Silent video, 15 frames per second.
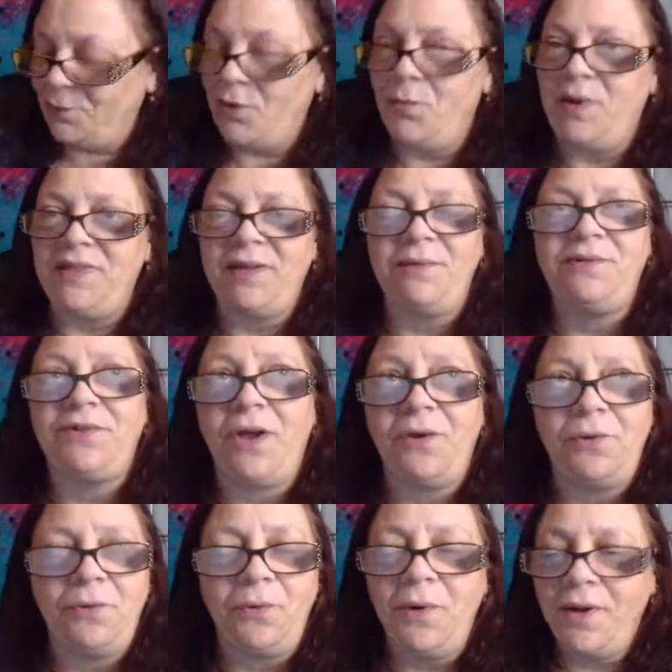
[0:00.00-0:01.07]
Oh, wait, that was
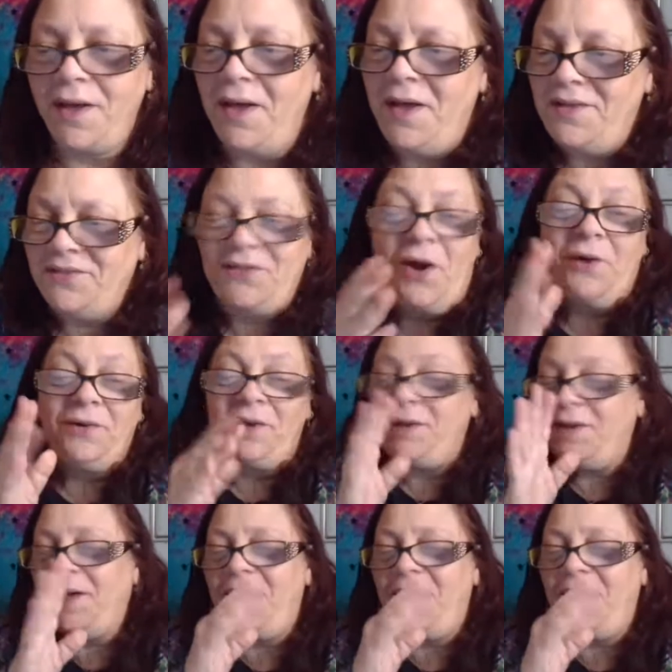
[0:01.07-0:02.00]
Yahoo. Sorry.